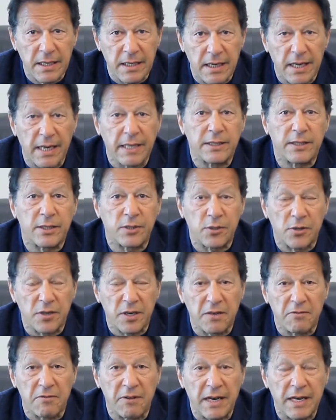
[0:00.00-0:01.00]
like the
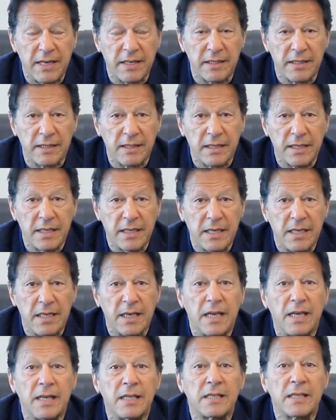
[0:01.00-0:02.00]
coronavirus,
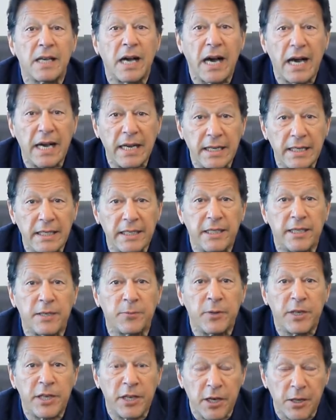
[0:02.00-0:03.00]
is highly
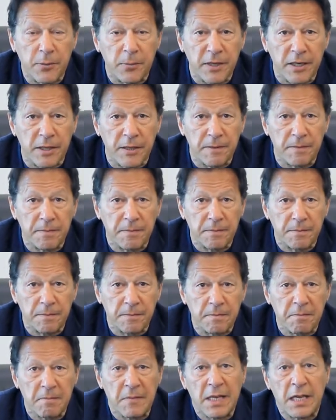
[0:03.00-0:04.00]
communicable.
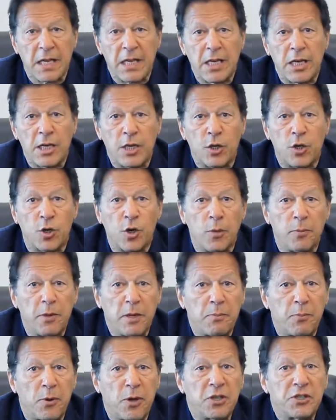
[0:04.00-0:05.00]

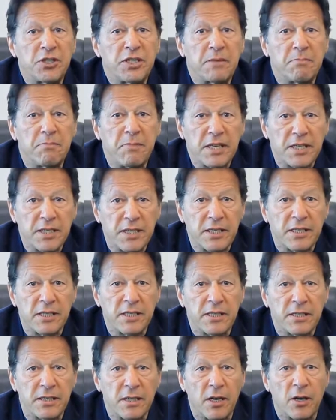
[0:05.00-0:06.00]
Global policy
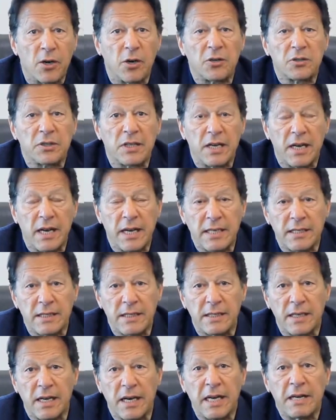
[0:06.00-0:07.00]
measures along the
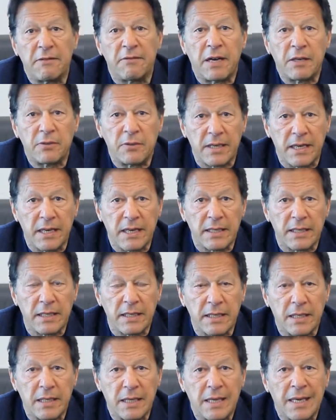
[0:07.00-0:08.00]
lines I have
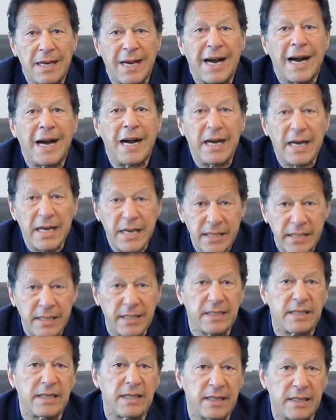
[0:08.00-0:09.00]
outlined are
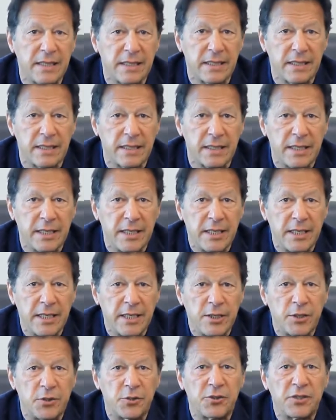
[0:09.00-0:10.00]
urgently needed
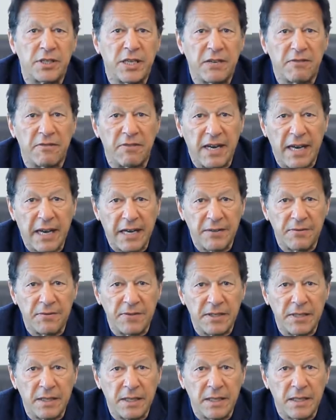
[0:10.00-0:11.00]
to save
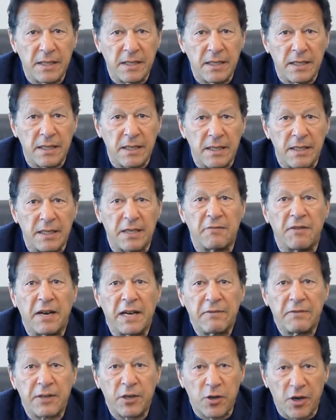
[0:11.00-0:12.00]
lives,
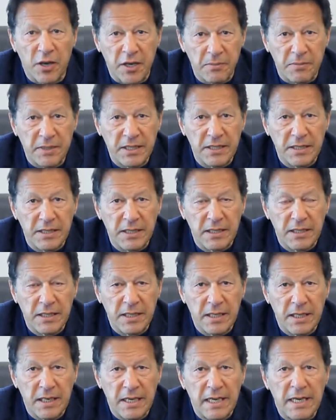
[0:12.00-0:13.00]
revive economies,
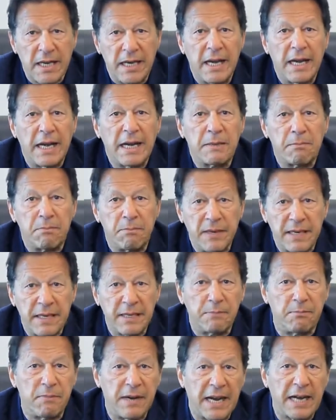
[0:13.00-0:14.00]
and
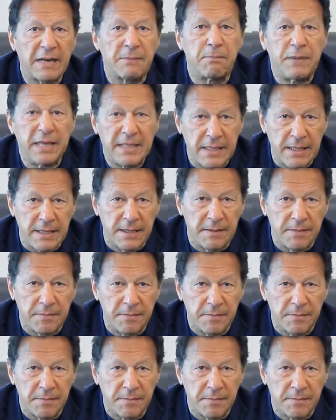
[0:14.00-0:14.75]
build back better.